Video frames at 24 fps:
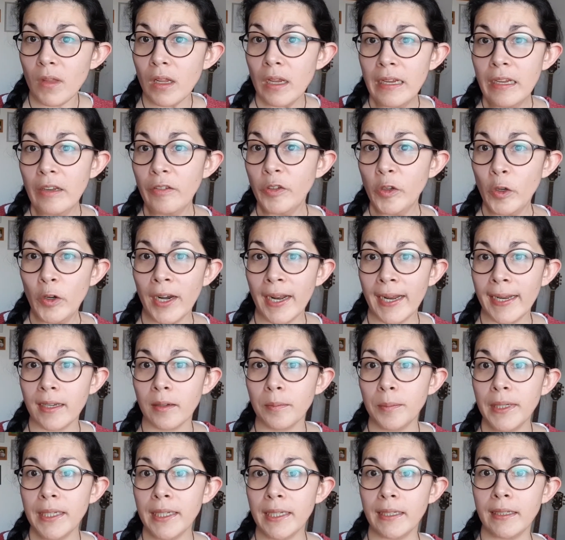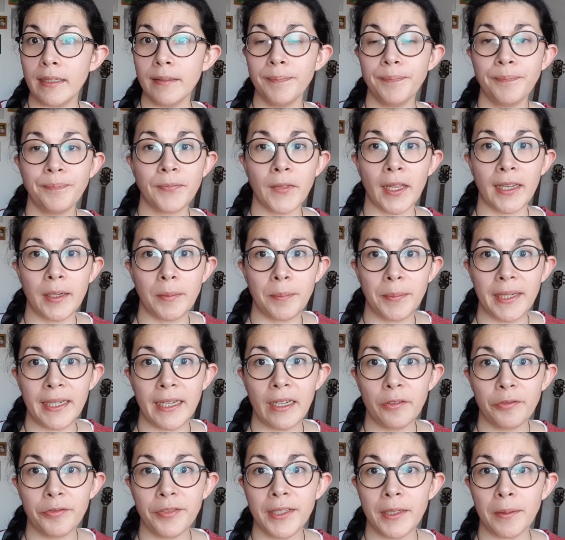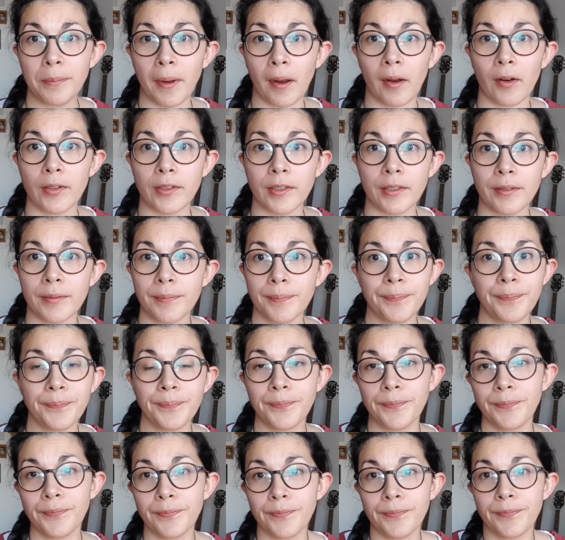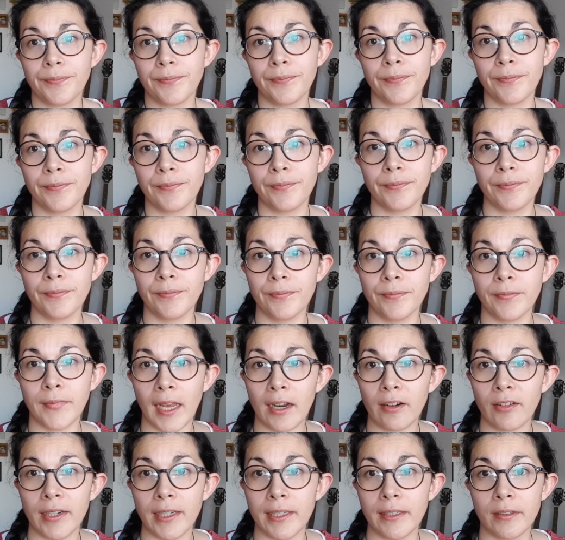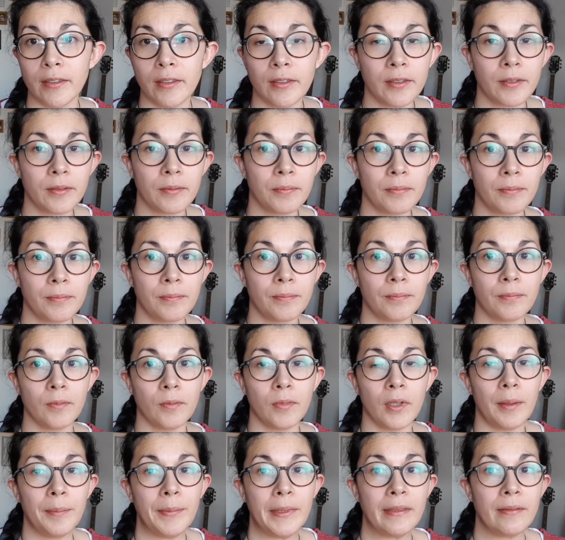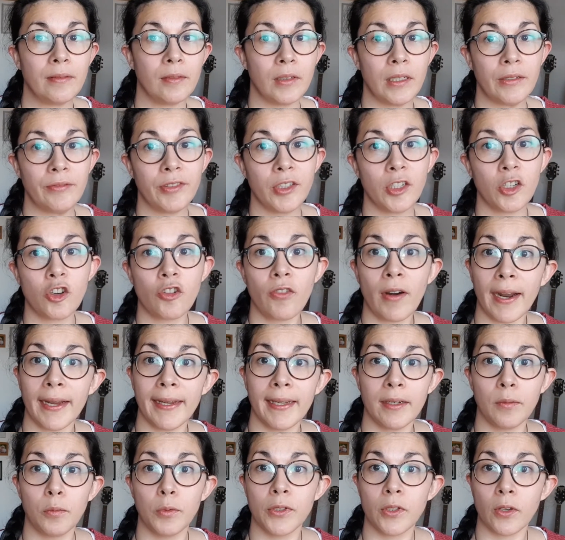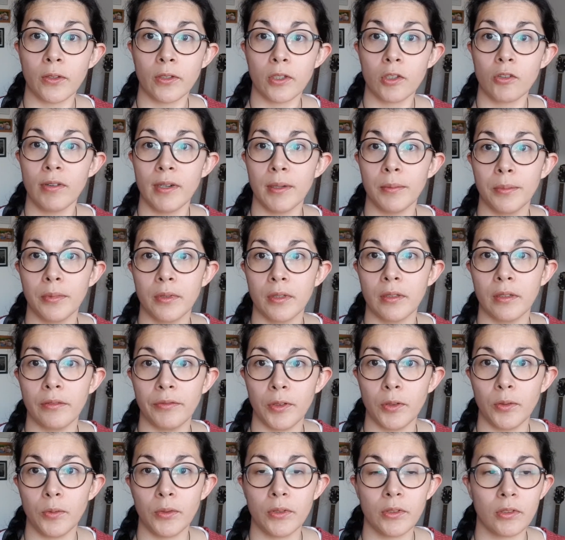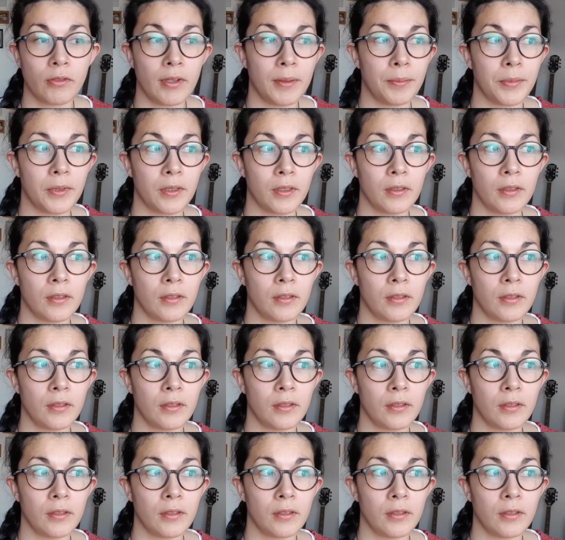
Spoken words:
if you're like me and a bit iffy about narrators, give it a try. It was on Scribd. If you use Scribd,